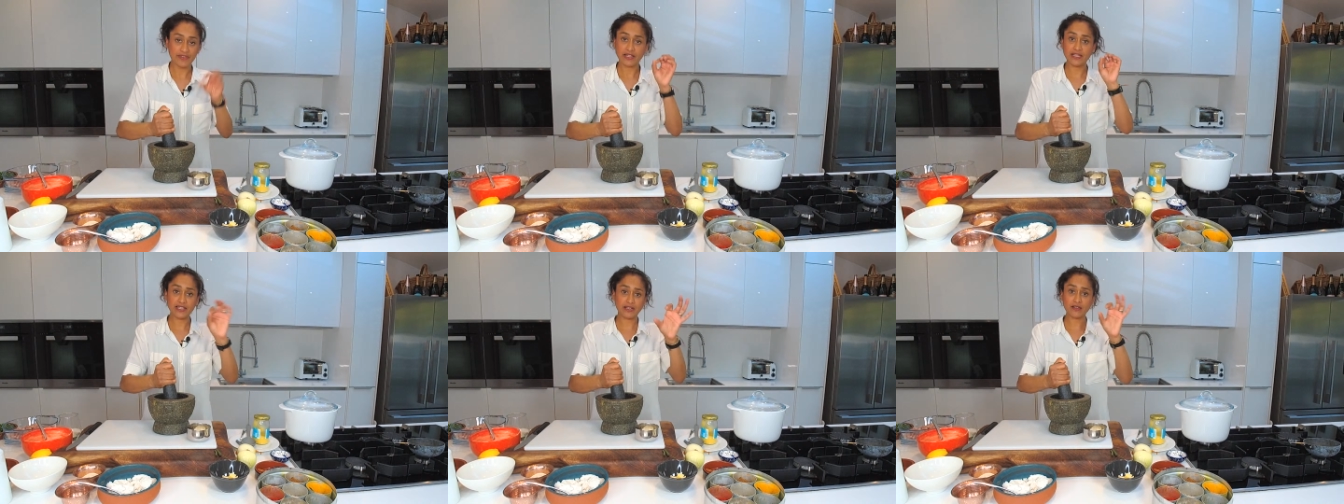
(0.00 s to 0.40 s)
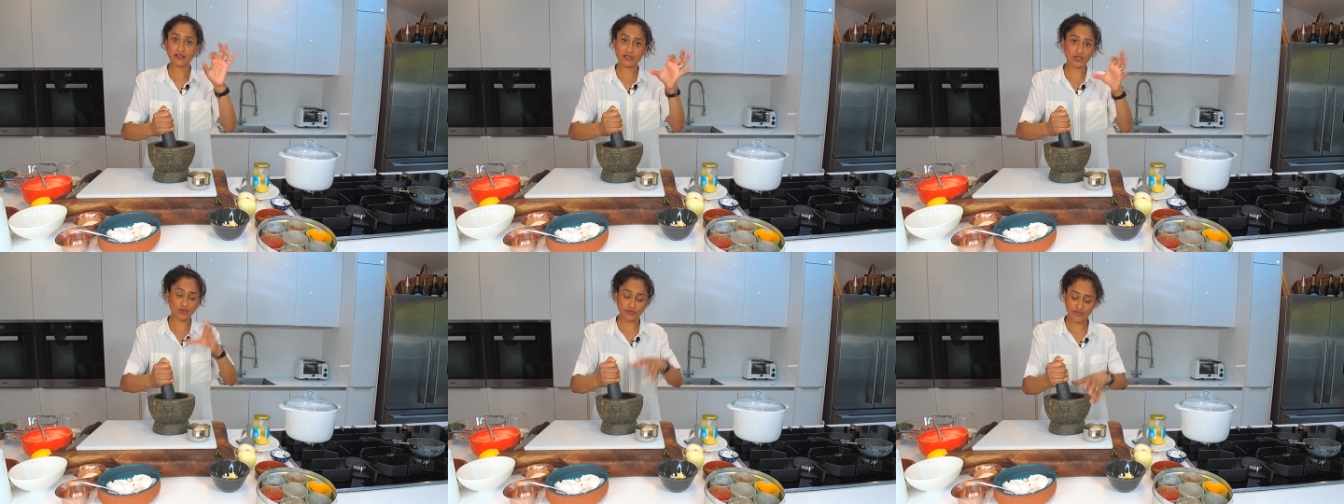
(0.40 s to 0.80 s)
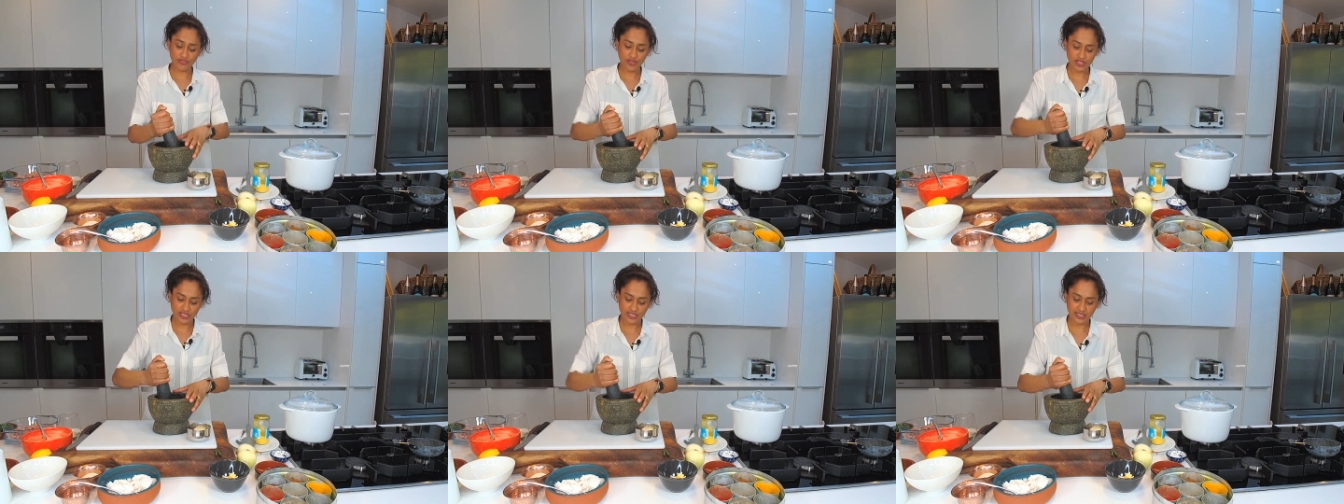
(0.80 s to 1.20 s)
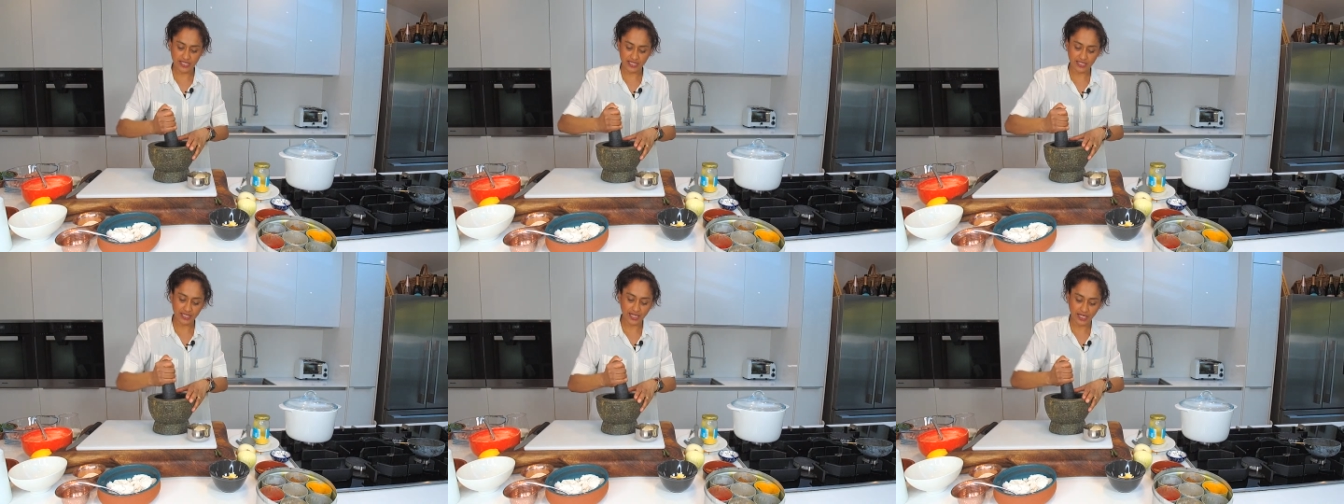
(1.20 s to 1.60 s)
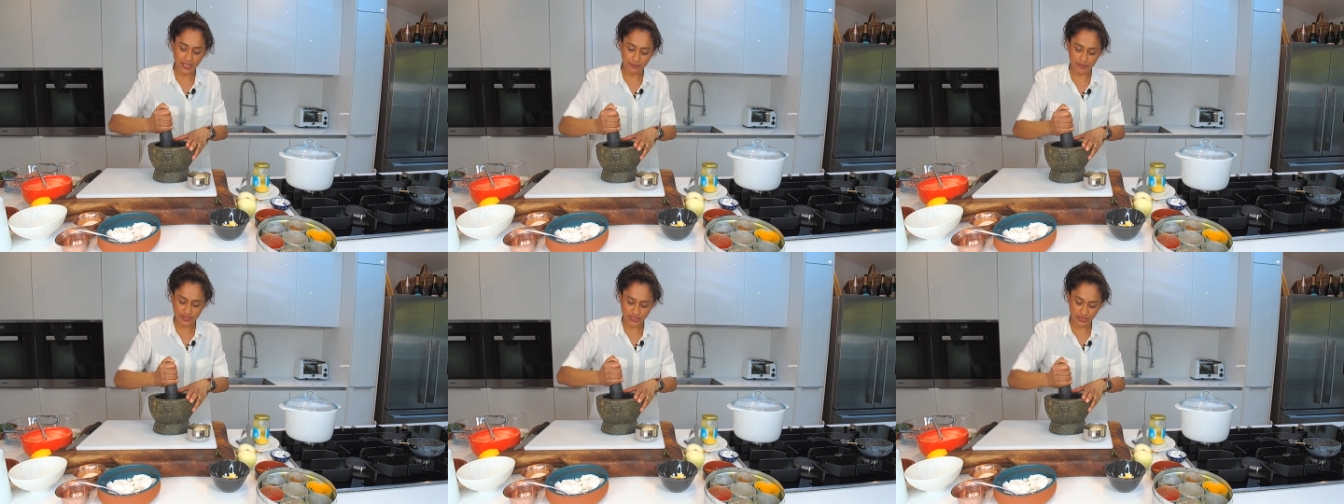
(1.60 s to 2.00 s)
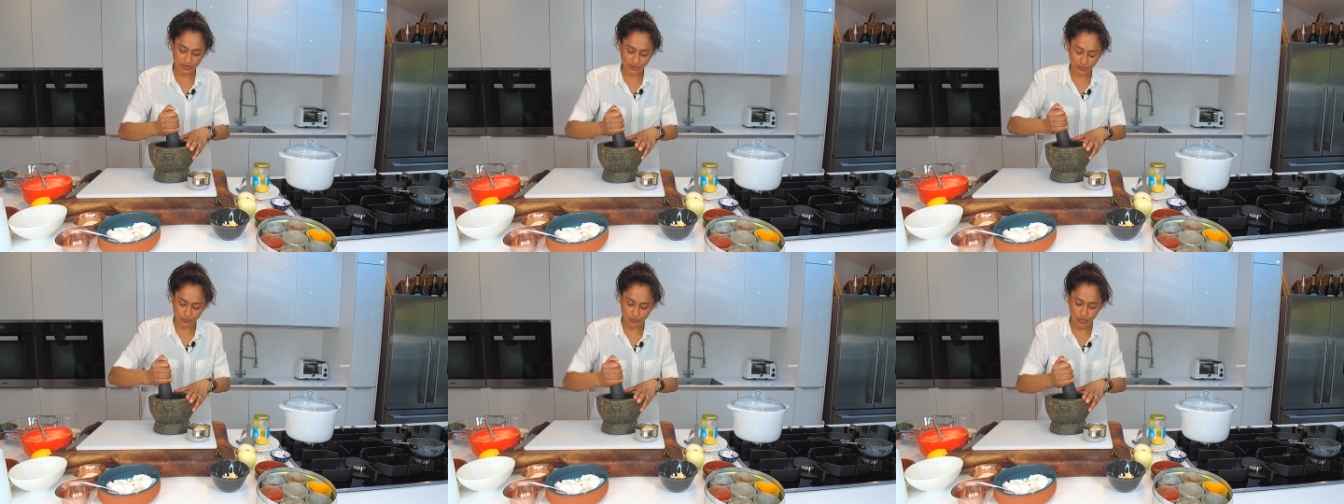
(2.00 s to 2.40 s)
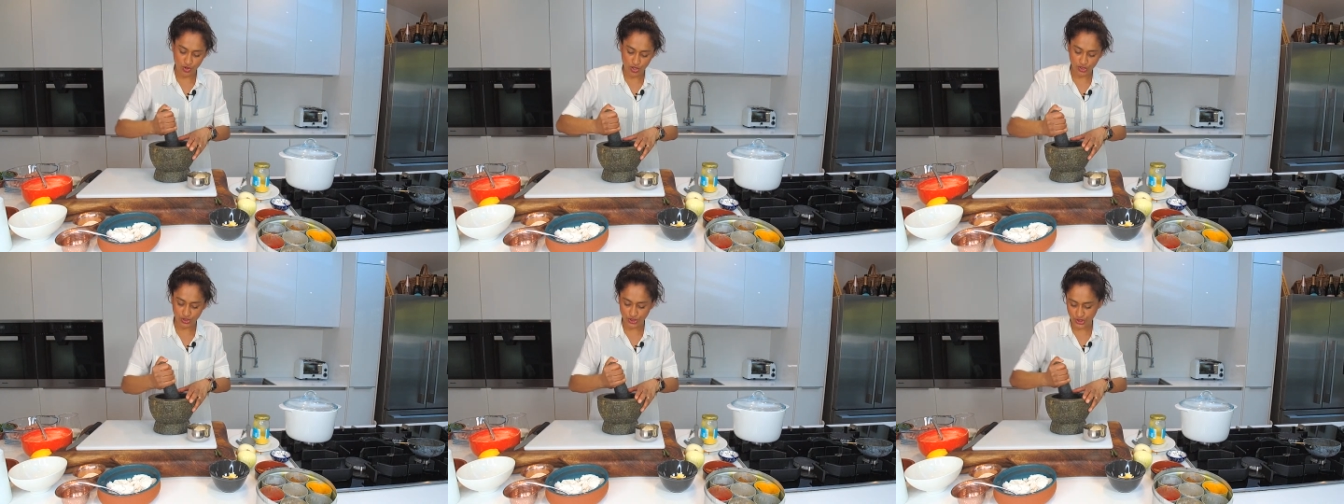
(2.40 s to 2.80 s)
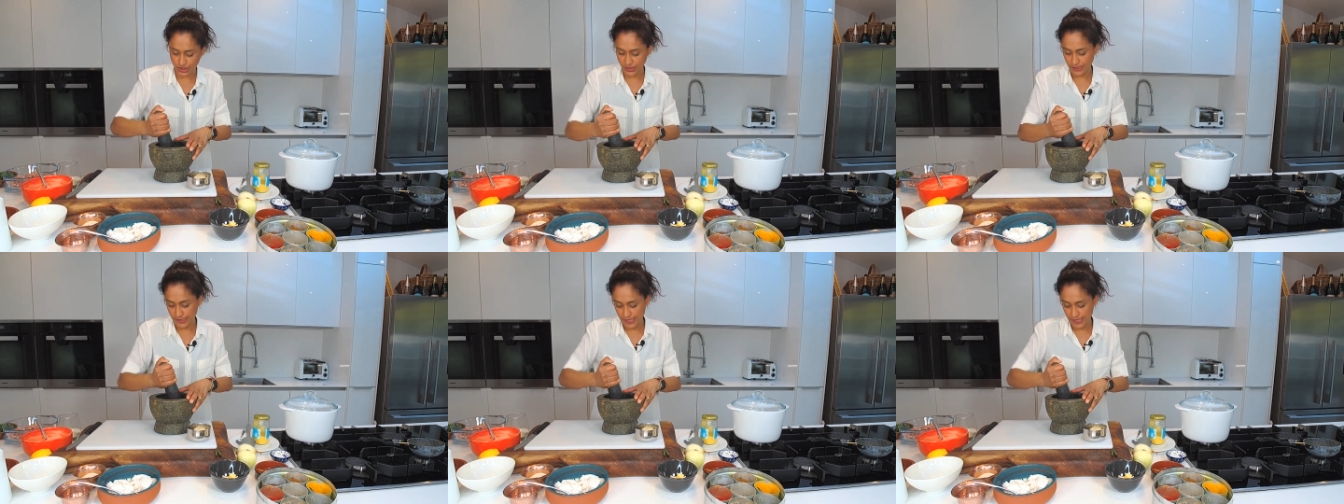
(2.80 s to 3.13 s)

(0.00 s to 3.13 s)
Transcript: little sort of 30-second clips that you can watch.